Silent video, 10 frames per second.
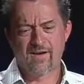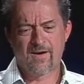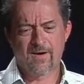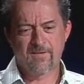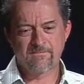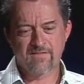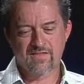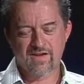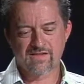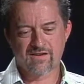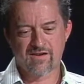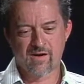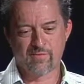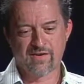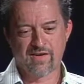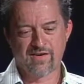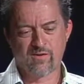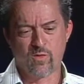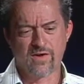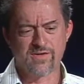That's a complicated
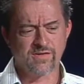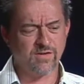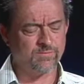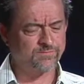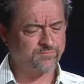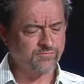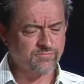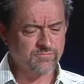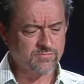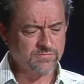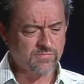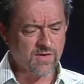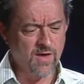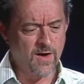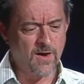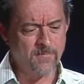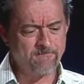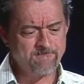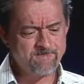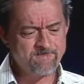question. Part